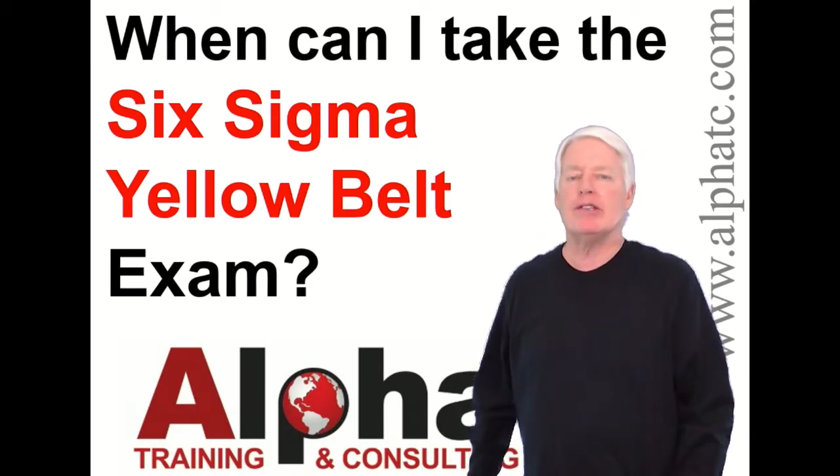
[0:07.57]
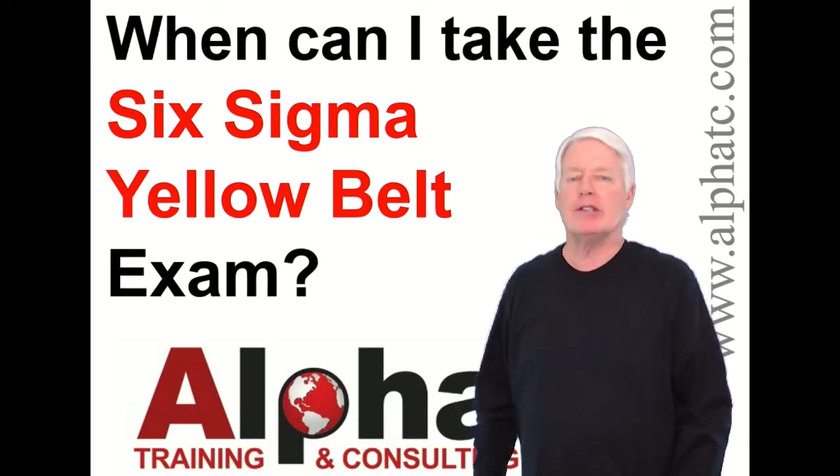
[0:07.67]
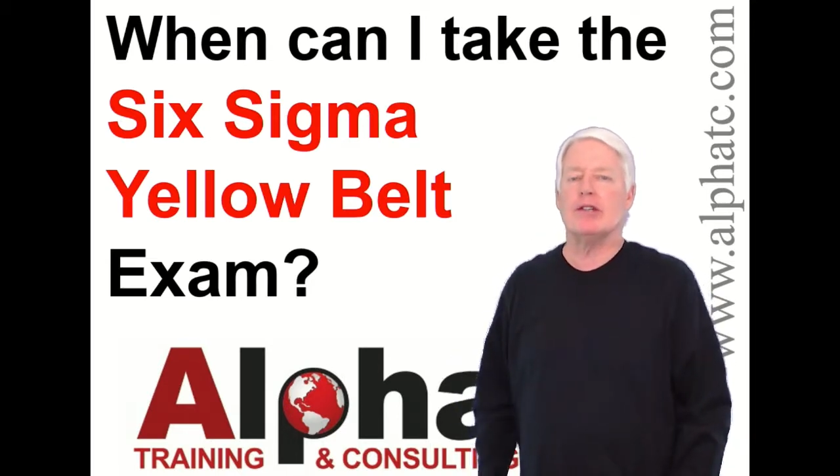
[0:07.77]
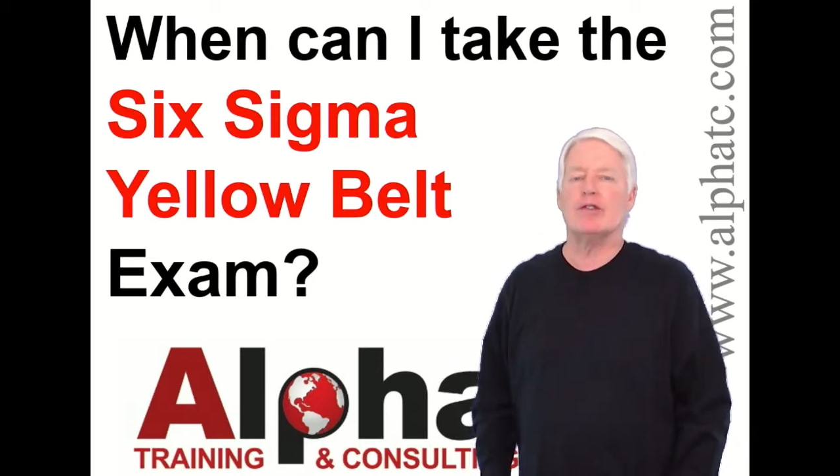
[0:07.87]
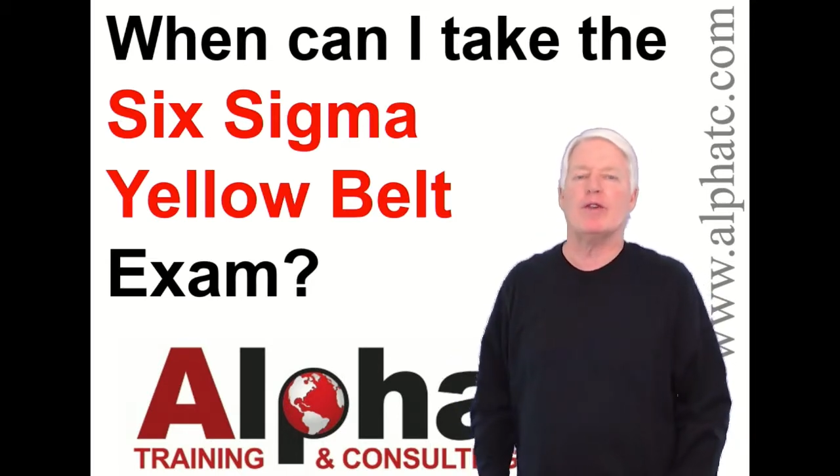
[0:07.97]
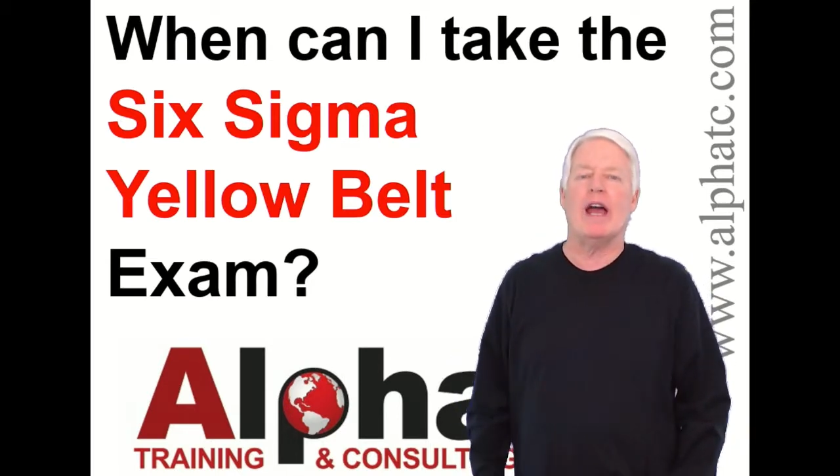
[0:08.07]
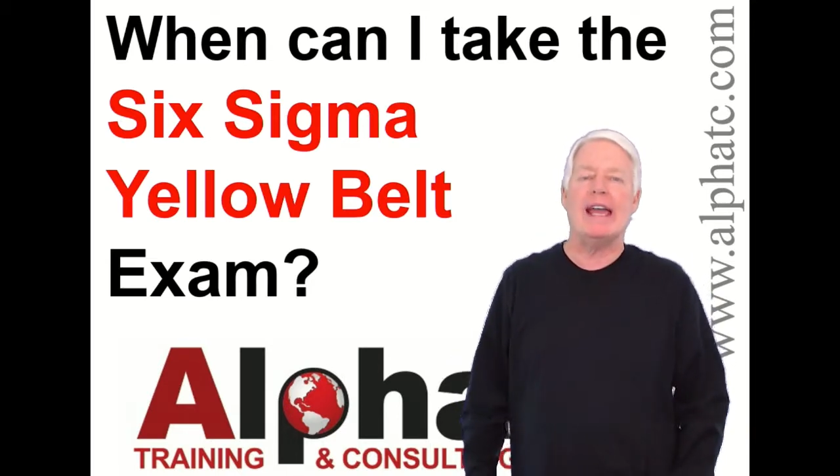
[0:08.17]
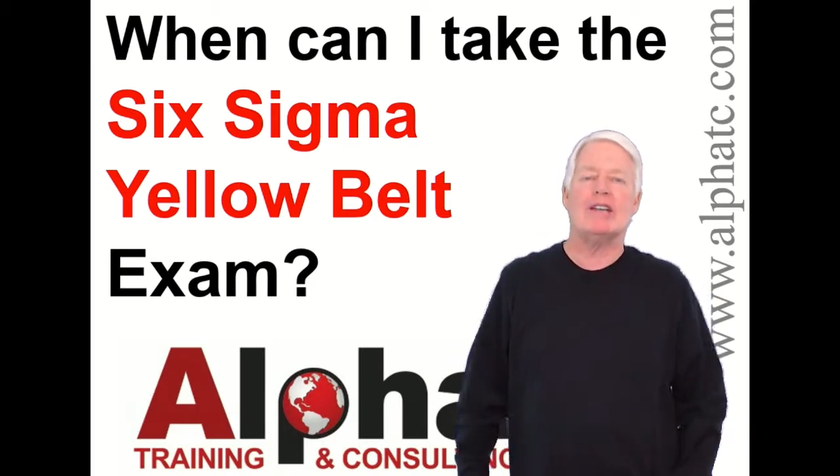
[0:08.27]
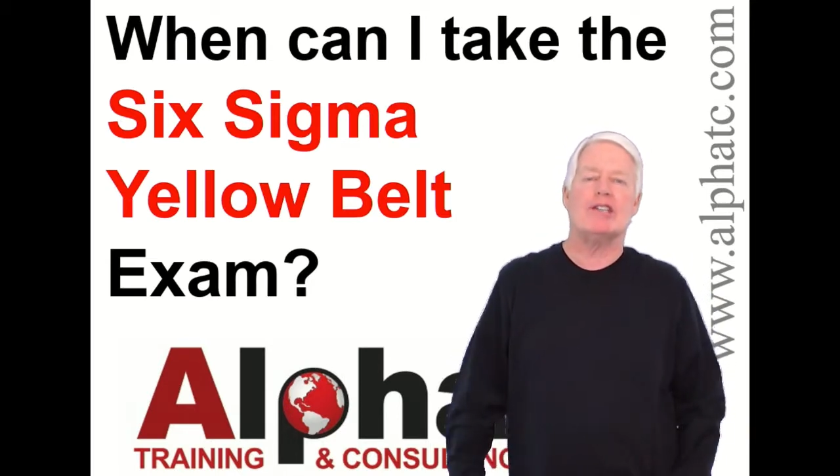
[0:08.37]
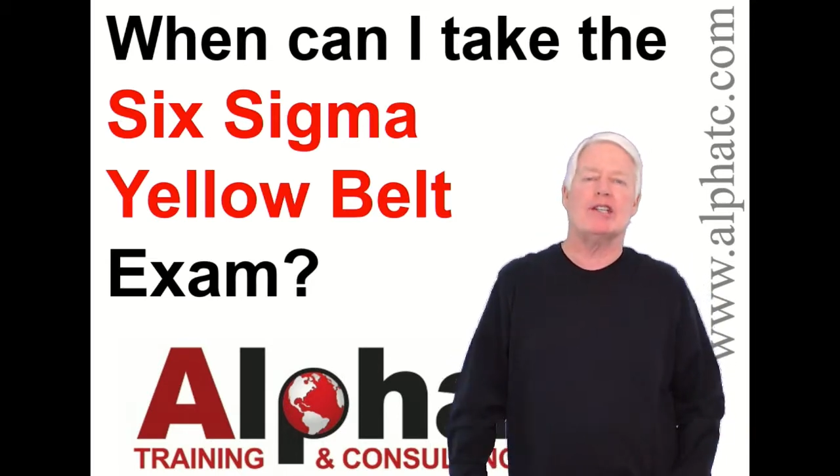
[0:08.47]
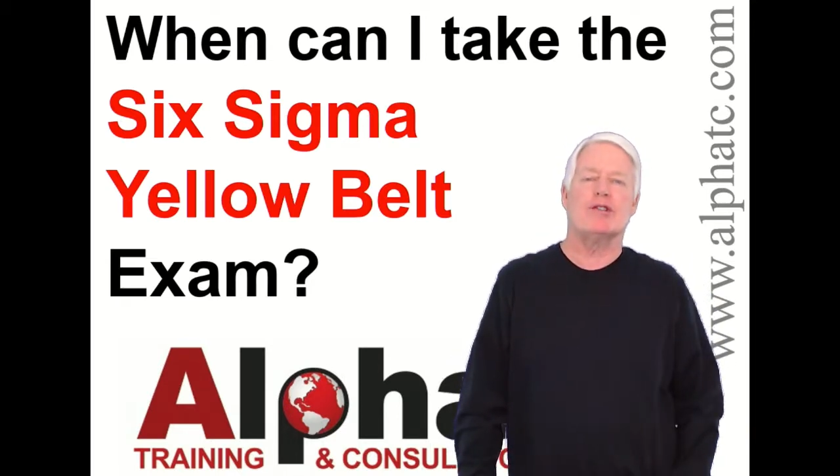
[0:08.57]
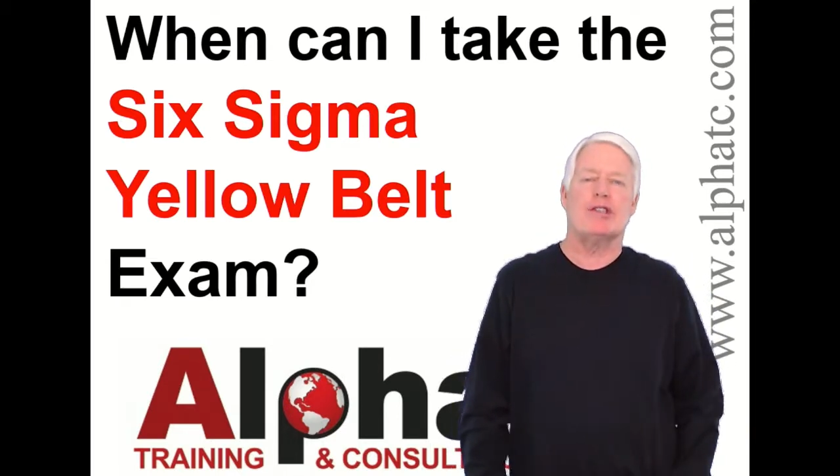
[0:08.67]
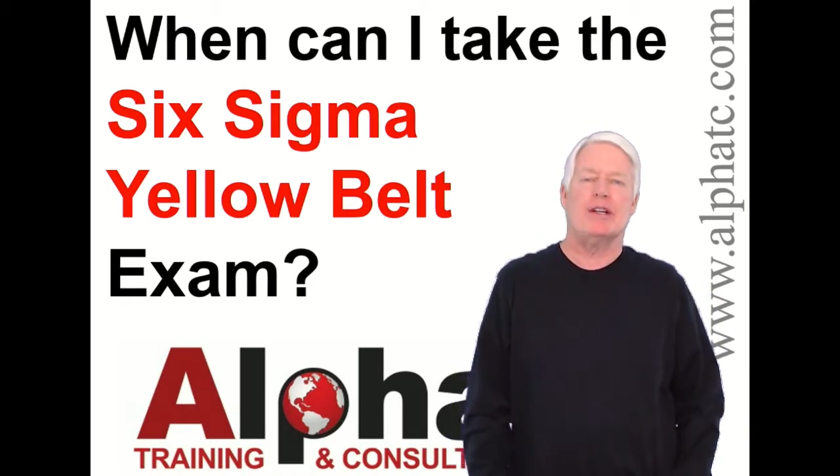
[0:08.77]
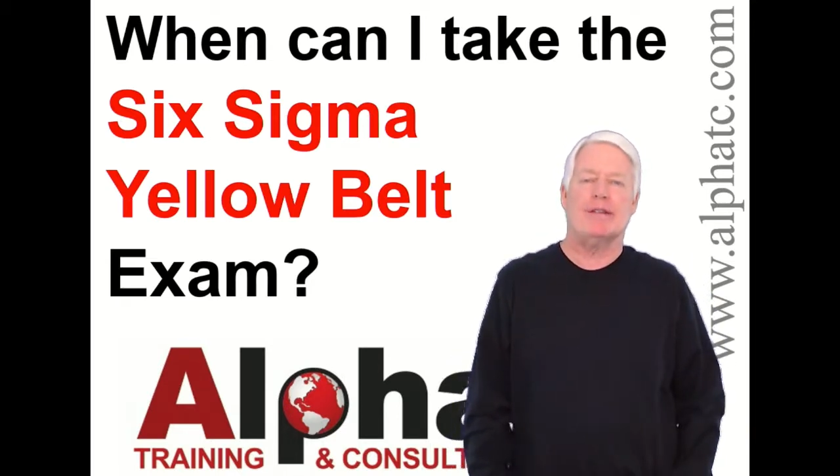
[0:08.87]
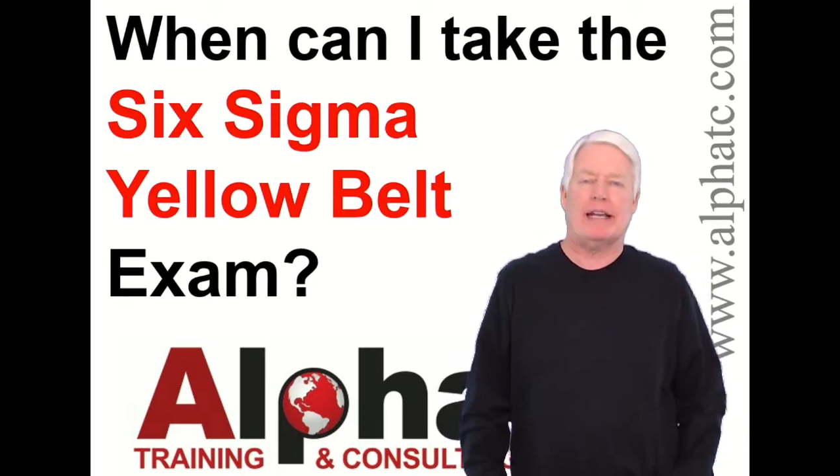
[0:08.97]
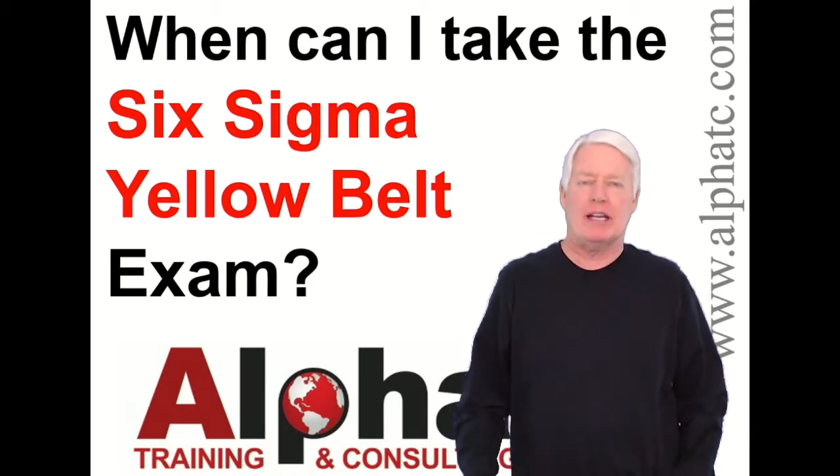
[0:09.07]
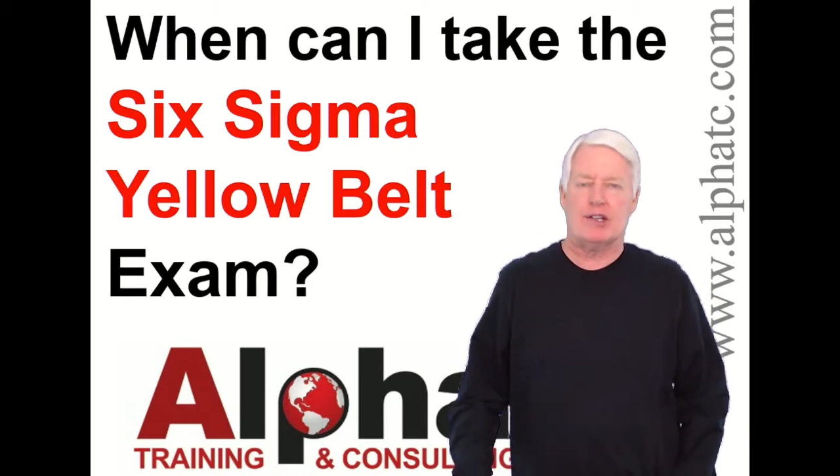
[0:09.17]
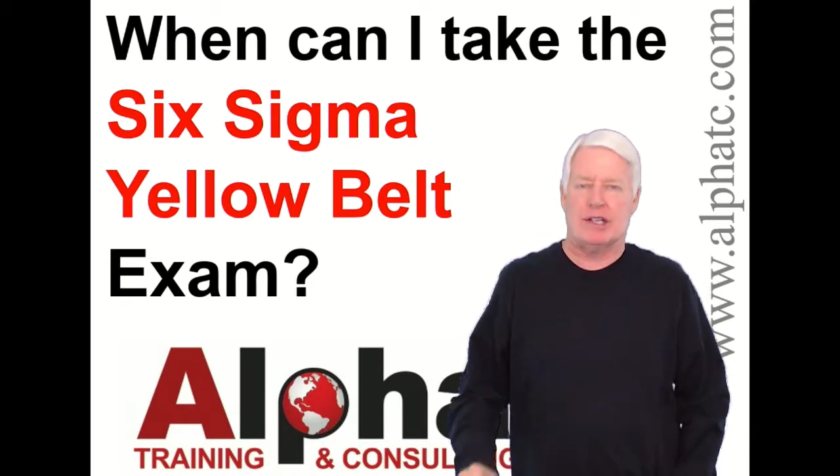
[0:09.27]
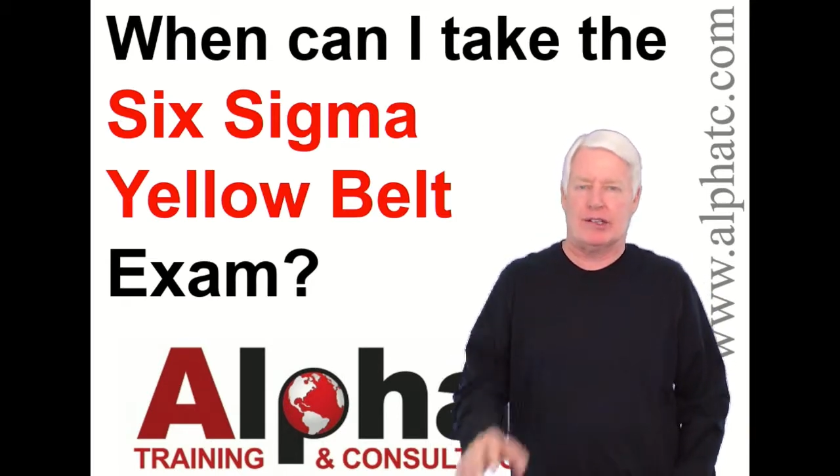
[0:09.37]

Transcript: students for A S Q certification